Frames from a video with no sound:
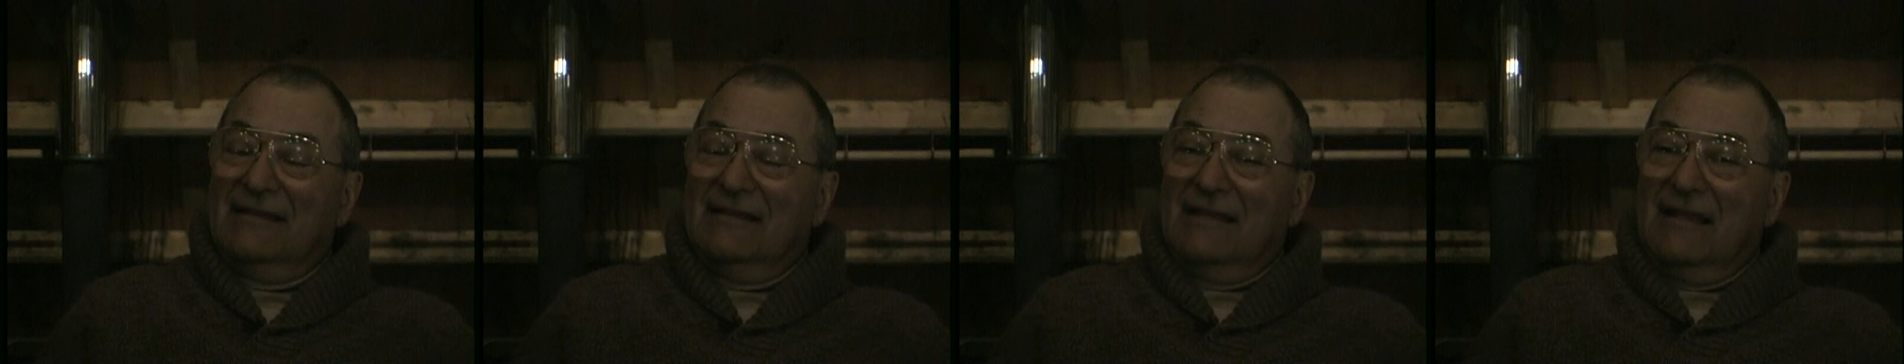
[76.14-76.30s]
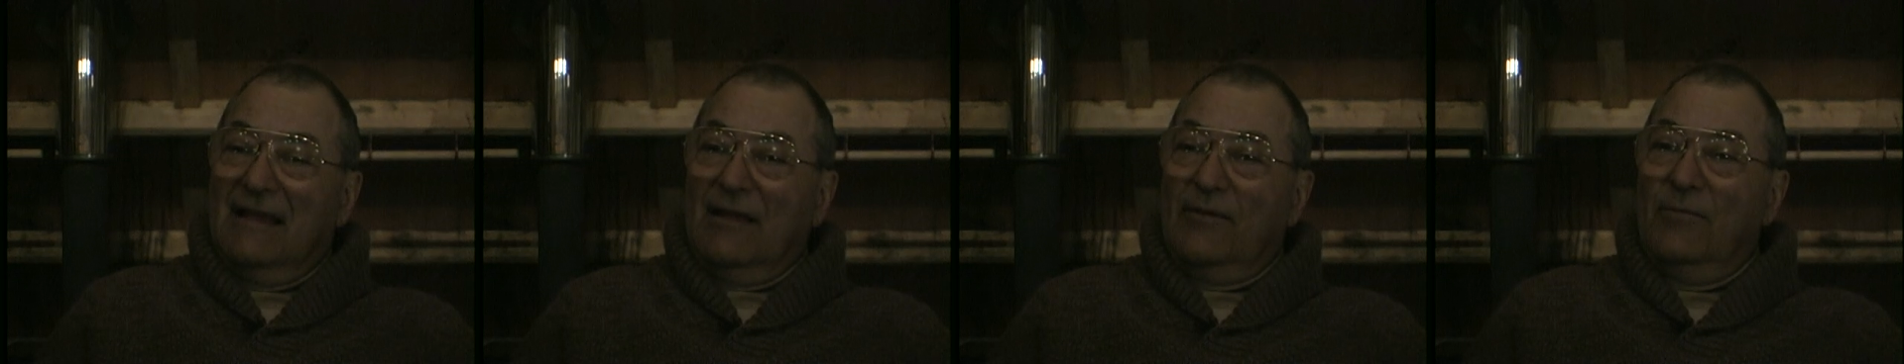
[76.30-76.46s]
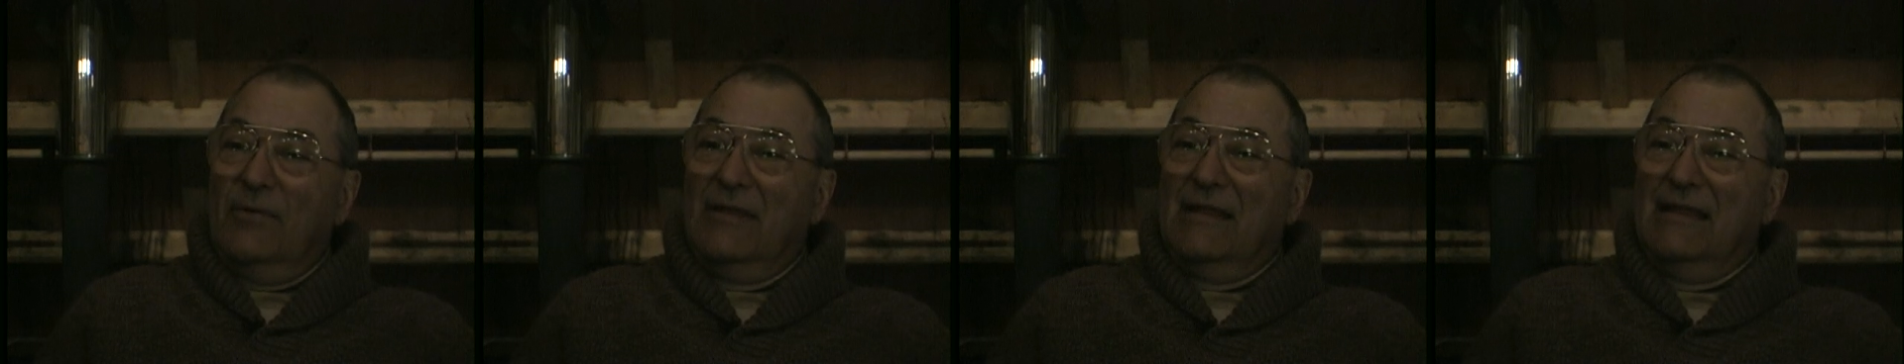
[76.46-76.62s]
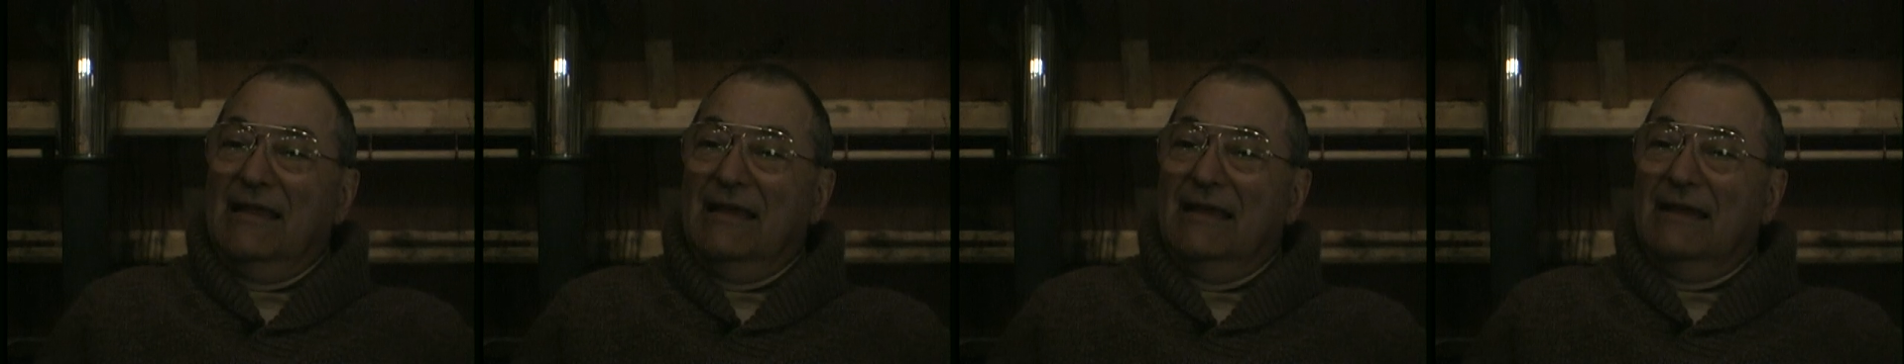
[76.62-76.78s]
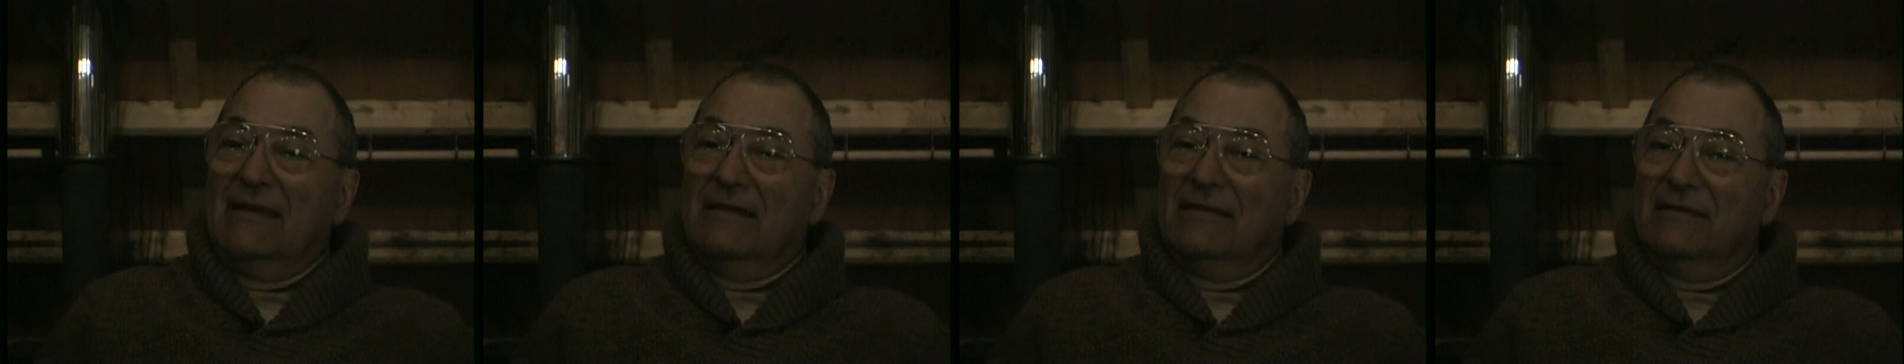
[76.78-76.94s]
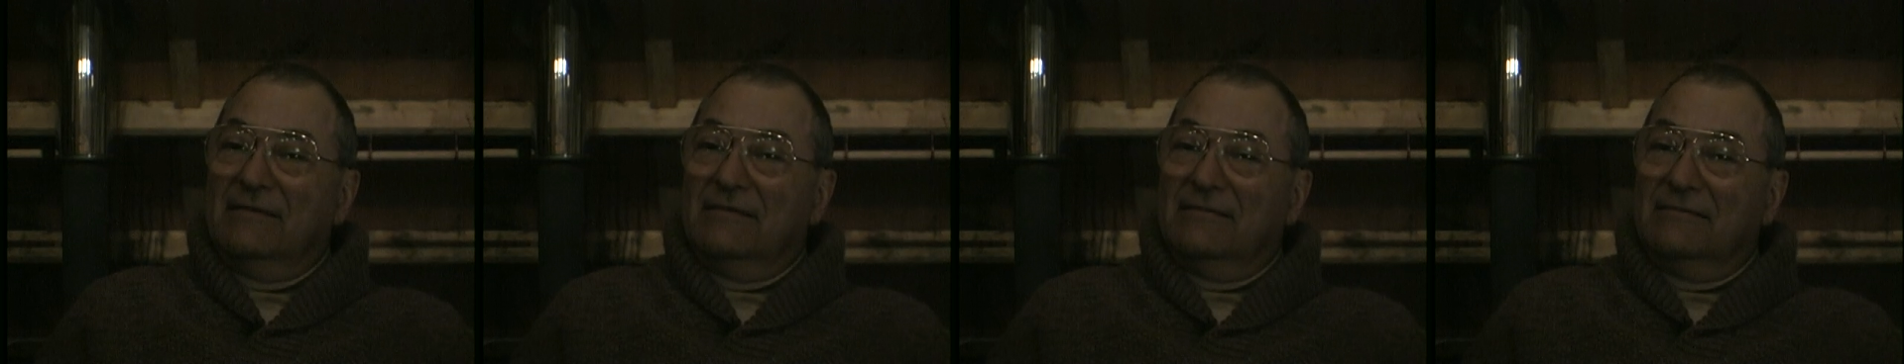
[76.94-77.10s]
And we
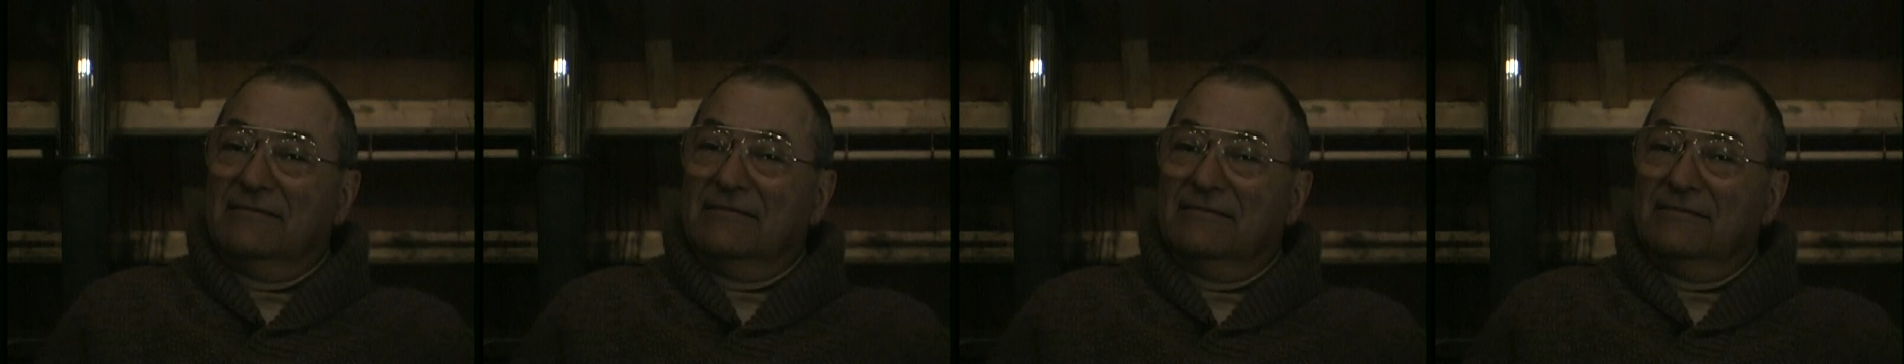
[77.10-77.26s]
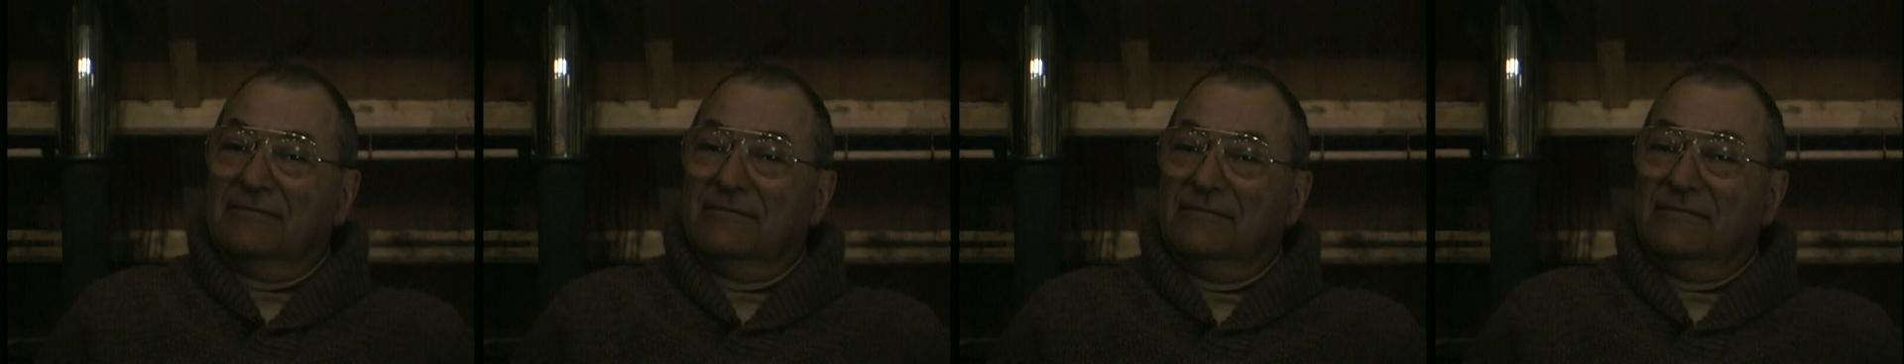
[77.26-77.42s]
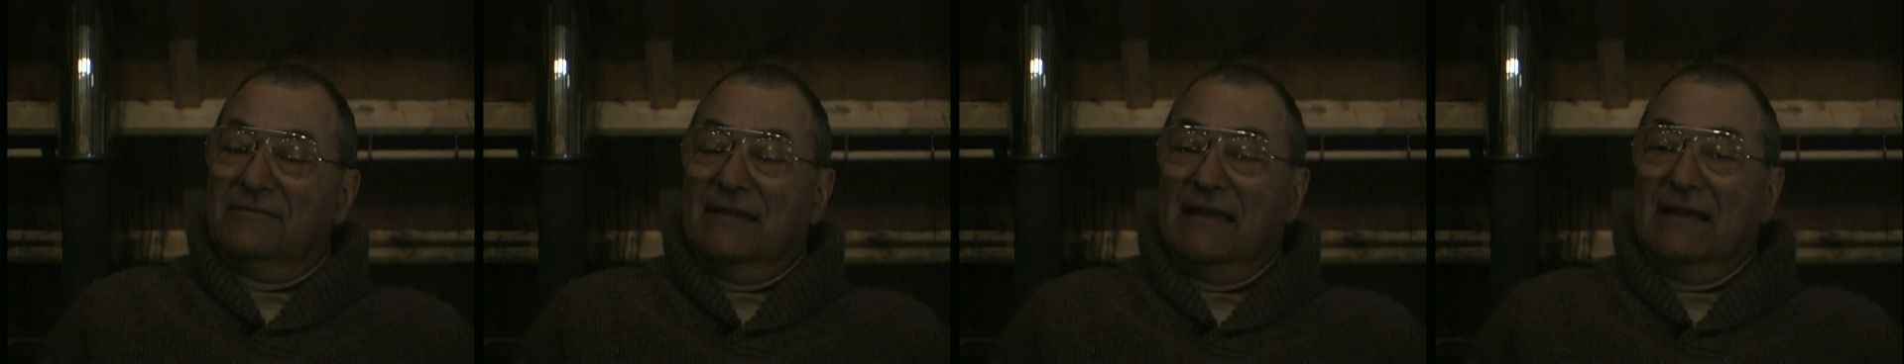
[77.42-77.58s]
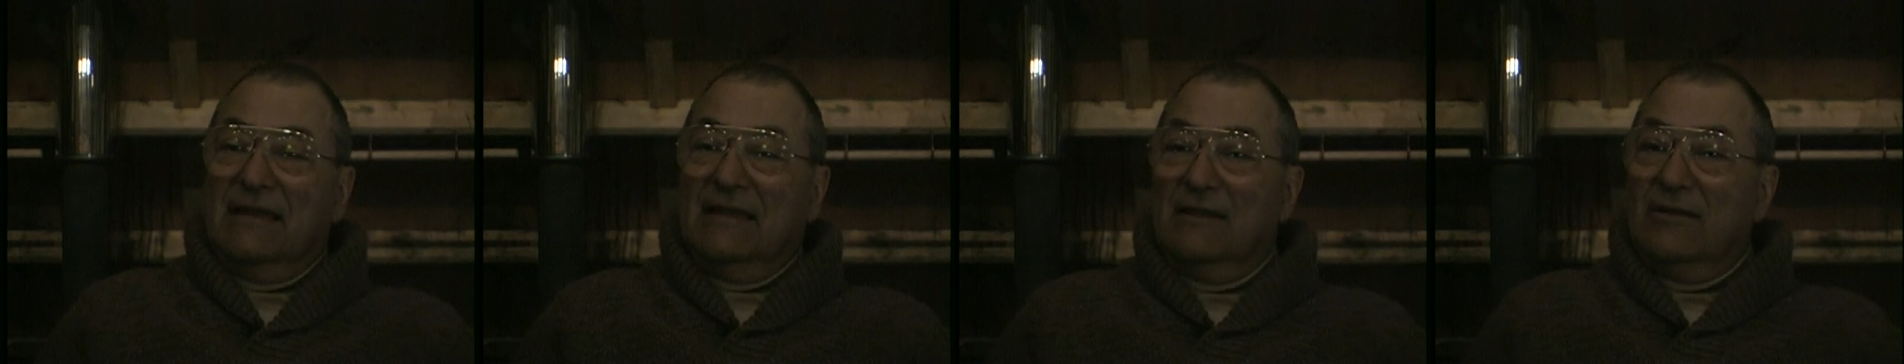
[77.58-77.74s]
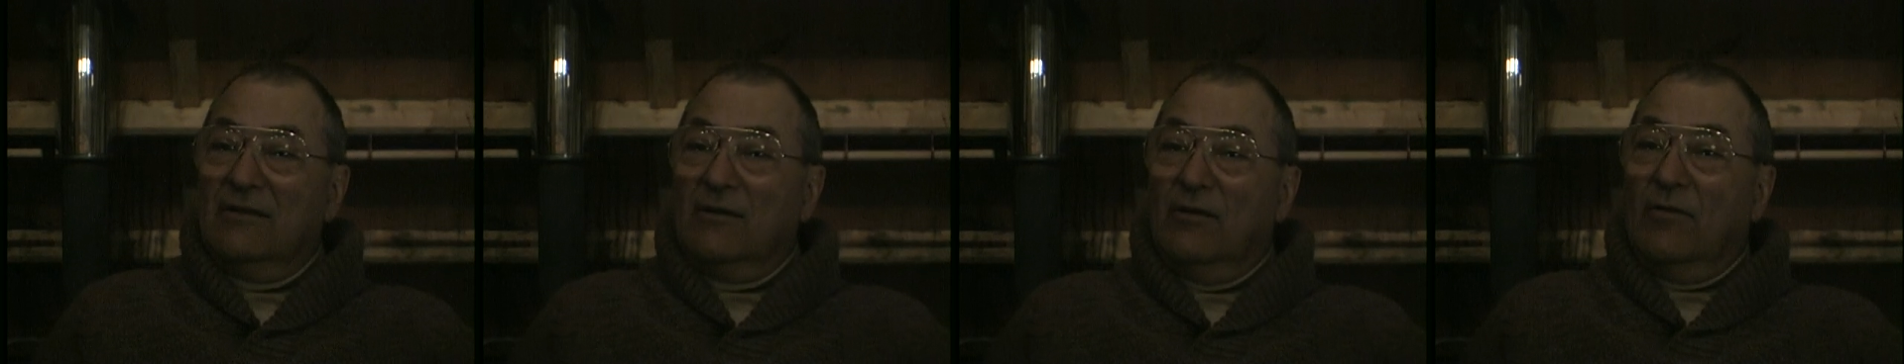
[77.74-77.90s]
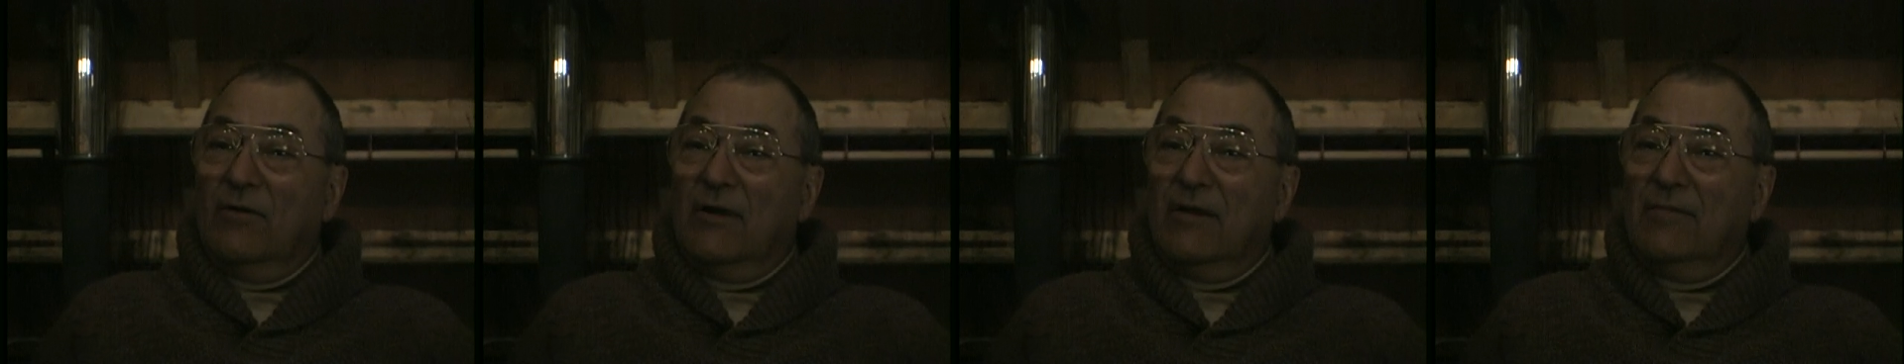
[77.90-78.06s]
did. They
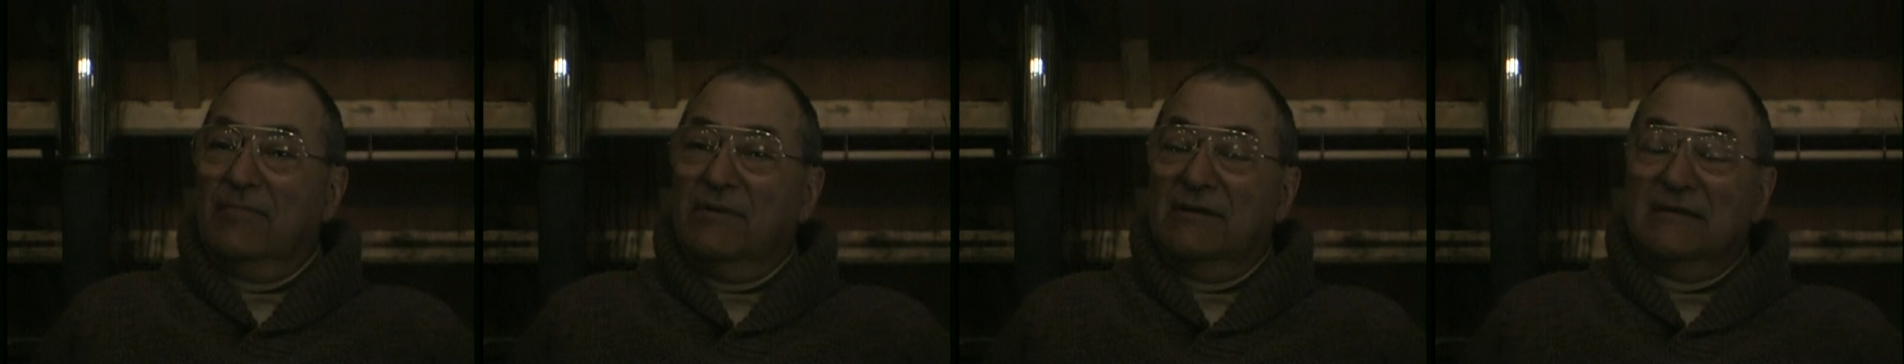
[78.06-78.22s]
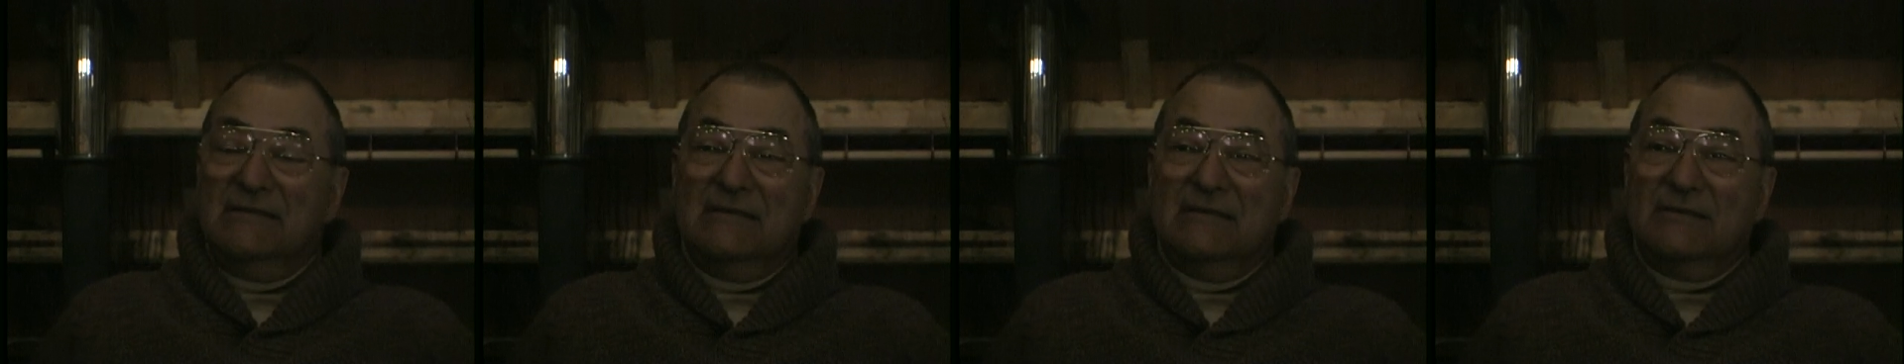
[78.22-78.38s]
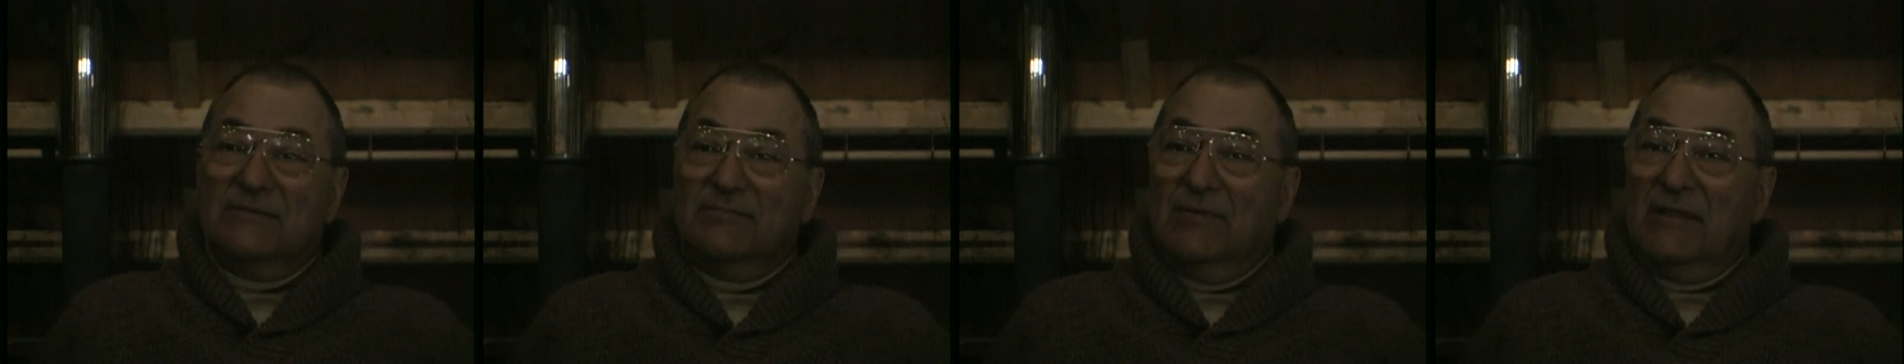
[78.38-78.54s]
didn't go out of business,